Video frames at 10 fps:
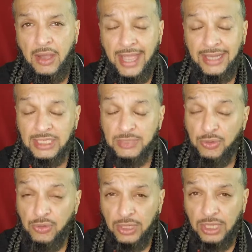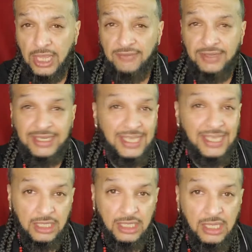at this point,
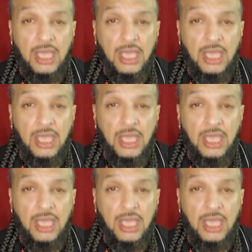evidently,